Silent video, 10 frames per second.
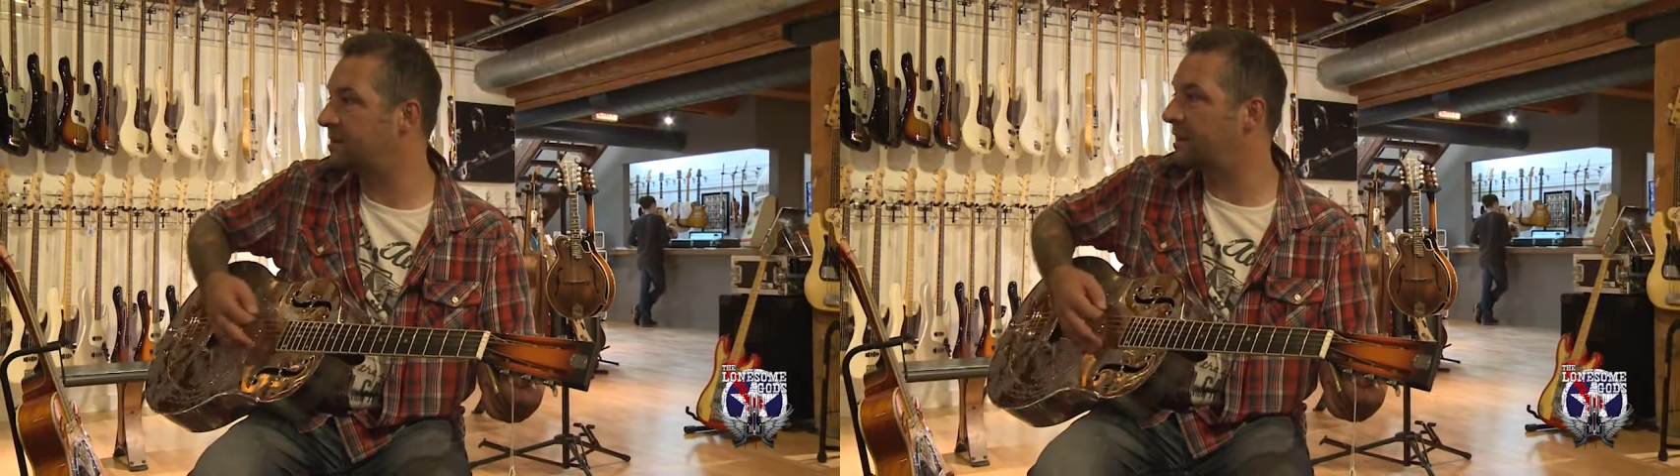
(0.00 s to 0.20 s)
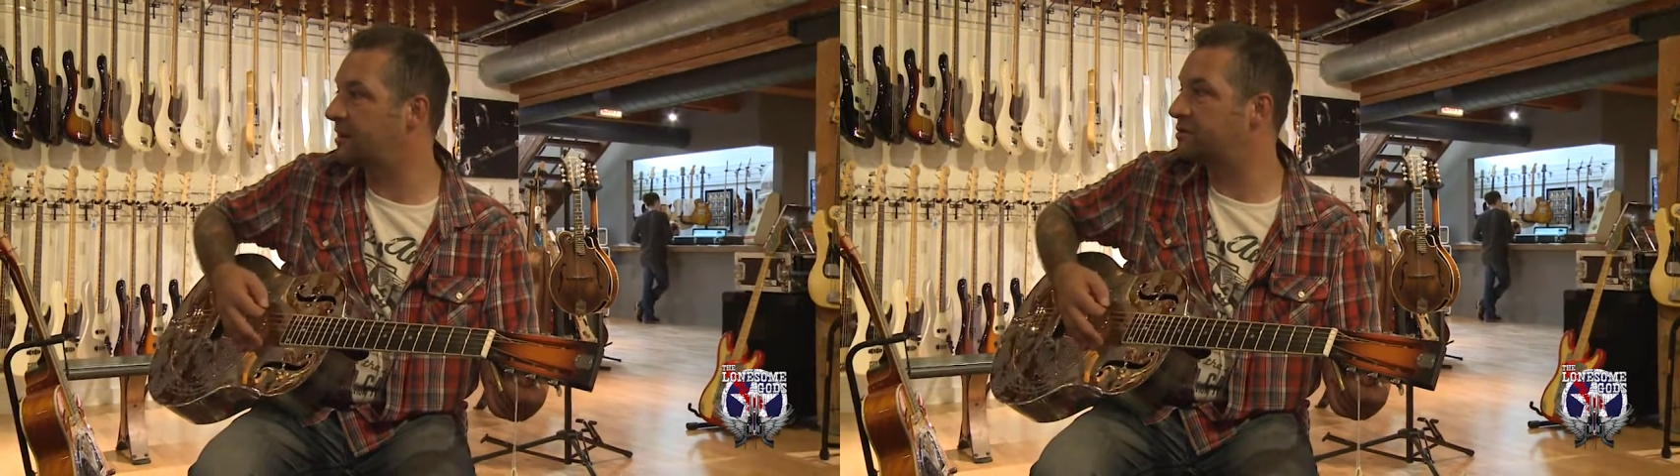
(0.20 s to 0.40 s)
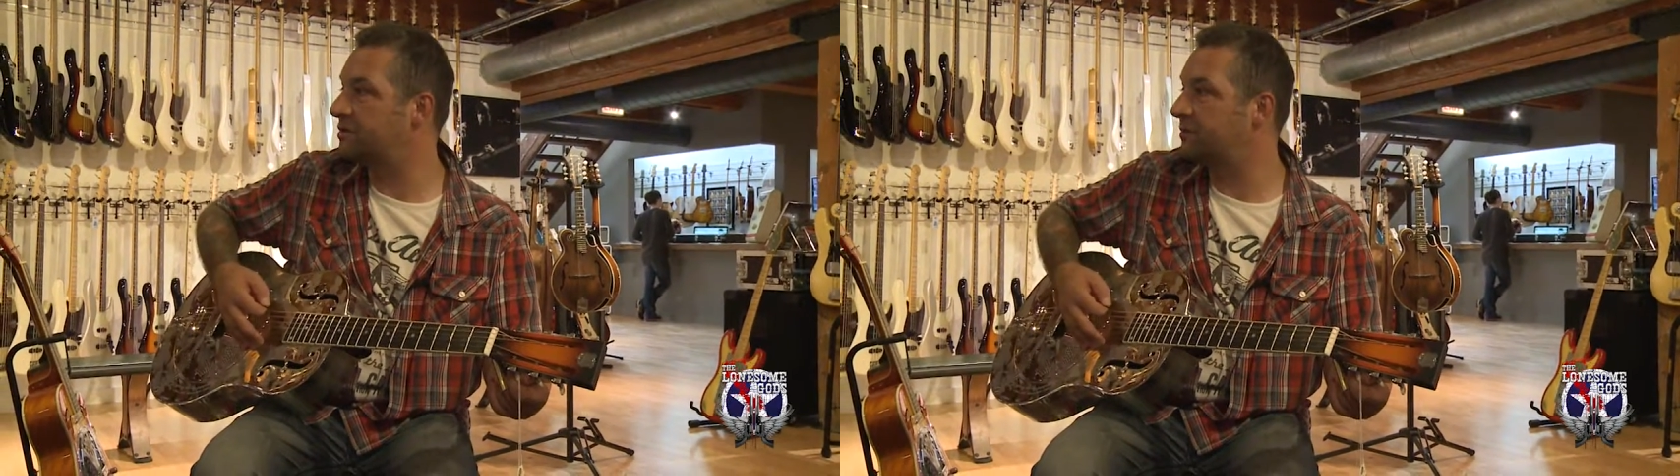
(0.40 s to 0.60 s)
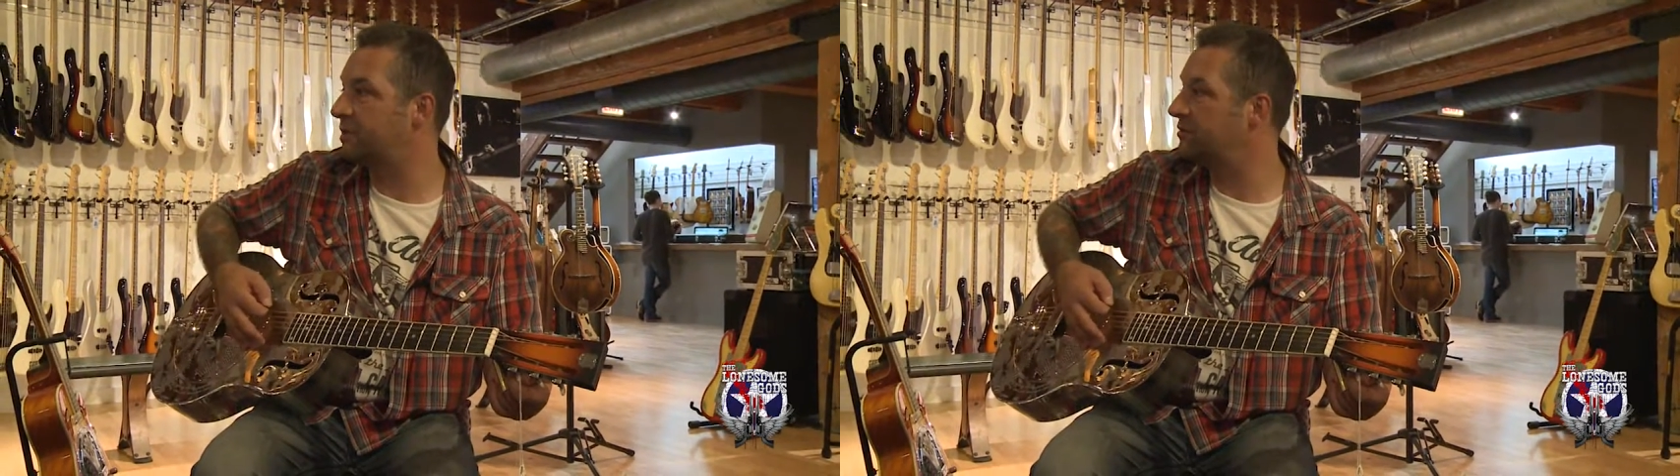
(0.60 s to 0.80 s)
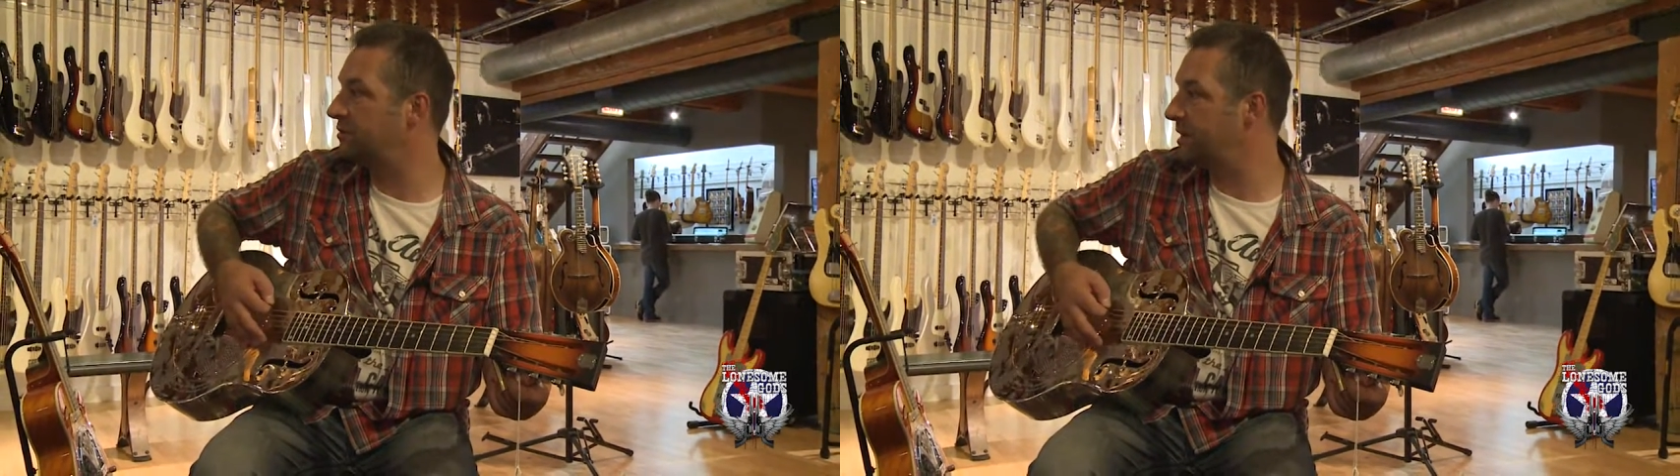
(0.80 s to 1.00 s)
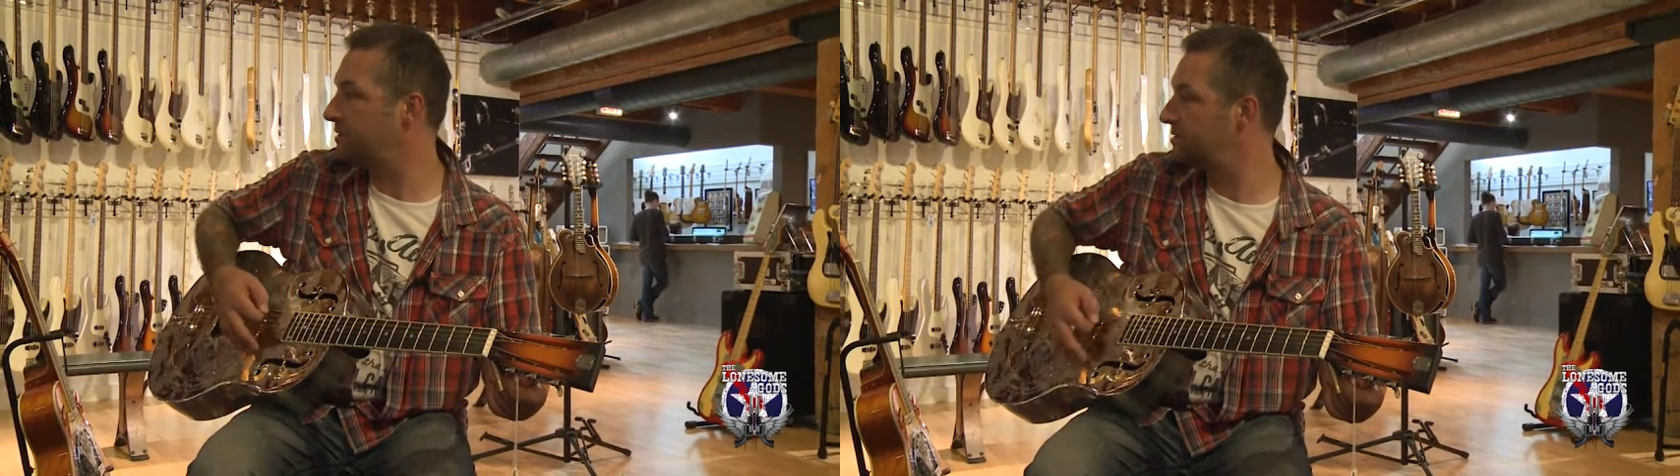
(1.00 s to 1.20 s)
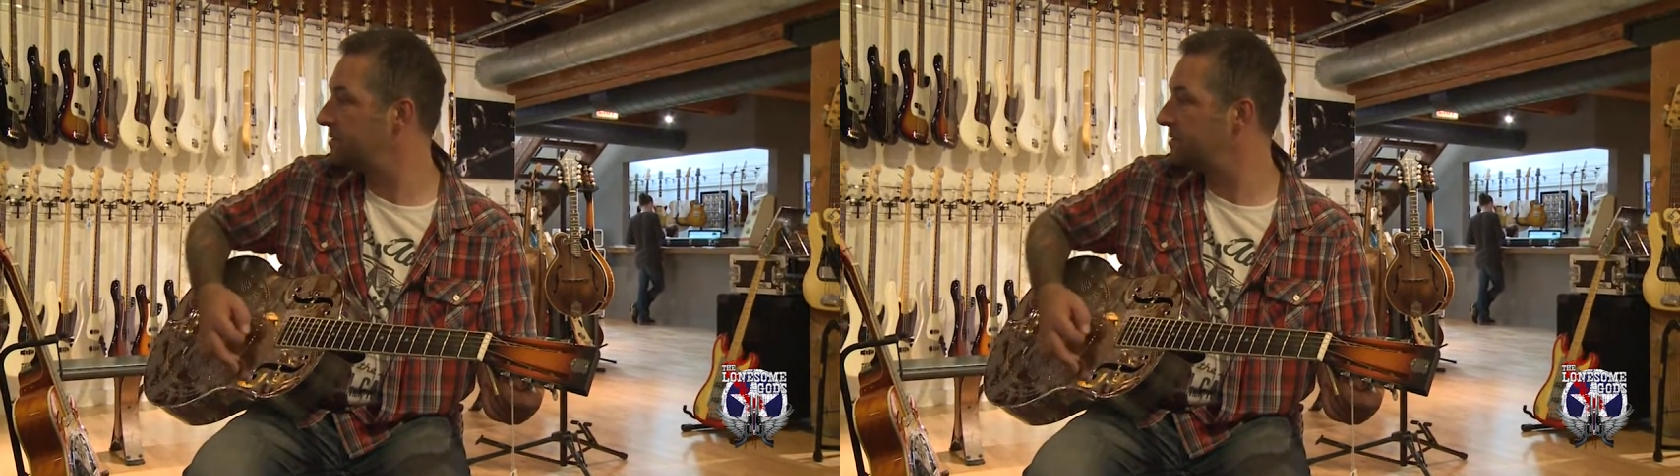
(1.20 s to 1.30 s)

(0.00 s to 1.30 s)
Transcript: collection of bluegrass